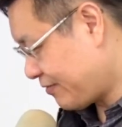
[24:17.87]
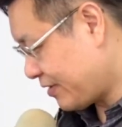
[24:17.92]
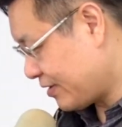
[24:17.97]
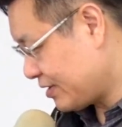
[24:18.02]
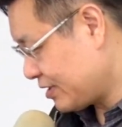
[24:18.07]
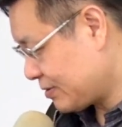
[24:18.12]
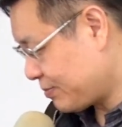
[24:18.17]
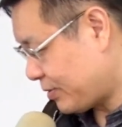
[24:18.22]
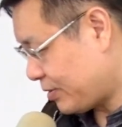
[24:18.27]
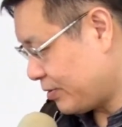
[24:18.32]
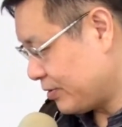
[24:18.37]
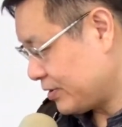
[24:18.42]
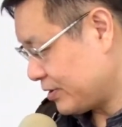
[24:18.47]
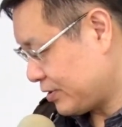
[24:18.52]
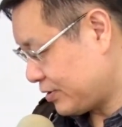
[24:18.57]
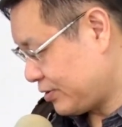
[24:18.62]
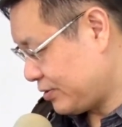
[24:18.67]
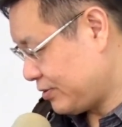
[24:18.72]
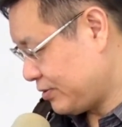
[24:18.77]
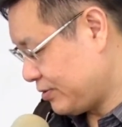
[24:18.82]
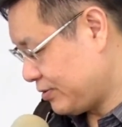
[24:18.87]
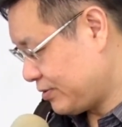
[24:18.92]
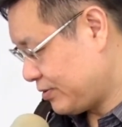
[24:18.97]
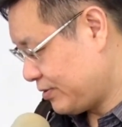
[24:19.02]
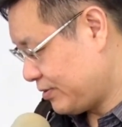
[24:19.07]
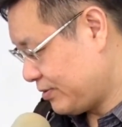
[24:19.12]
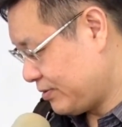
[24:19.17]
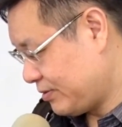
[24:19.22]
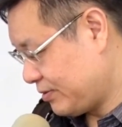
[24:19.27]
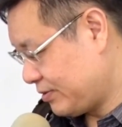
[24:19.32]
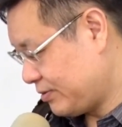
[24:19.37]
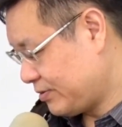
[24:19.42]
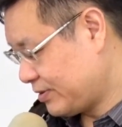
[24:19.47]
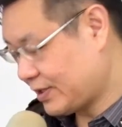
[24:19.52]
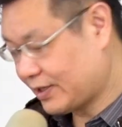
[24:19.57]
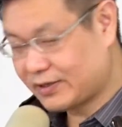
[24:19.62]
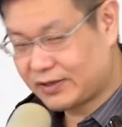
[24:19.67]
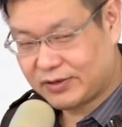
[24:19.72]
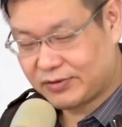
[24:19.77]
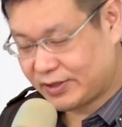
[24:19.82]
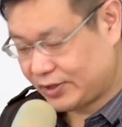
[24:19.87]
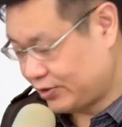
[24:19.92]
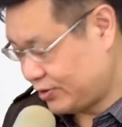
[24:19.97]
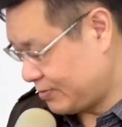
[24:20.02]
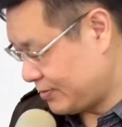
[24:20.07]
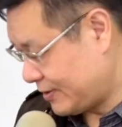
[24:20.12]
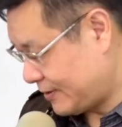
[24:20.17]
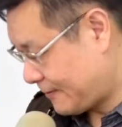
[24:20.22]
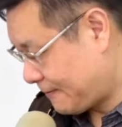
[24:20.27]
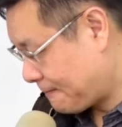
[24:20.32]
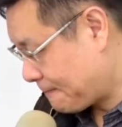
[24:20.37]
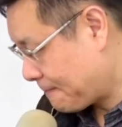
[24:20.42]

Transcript: from this point to do some arrangement.